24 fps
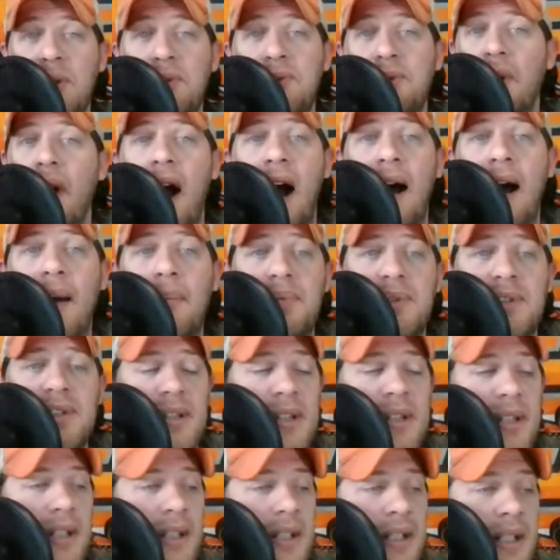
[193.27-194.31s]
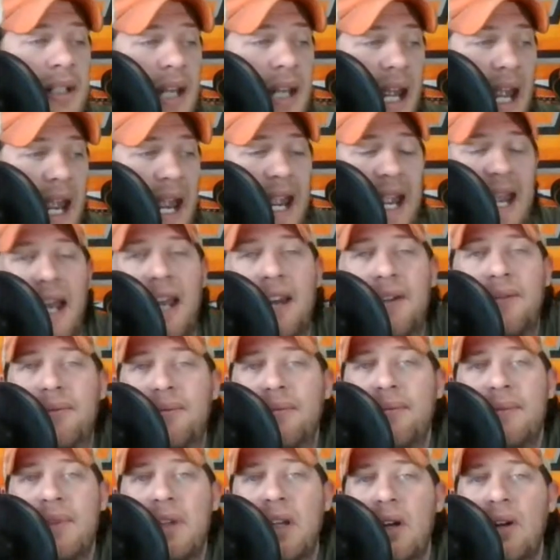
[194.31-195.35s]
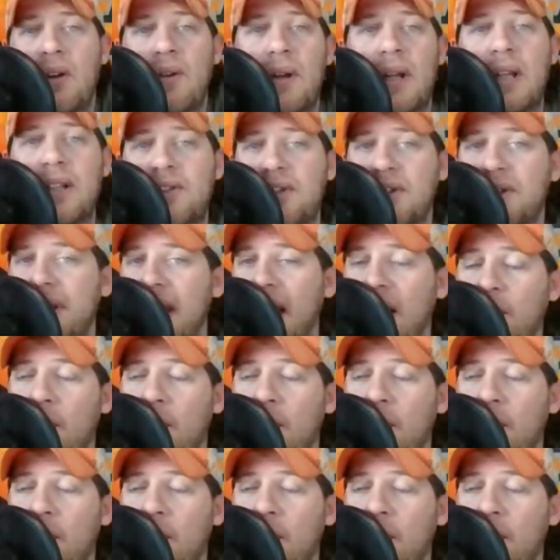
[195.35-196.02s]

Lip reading: drops. And, just like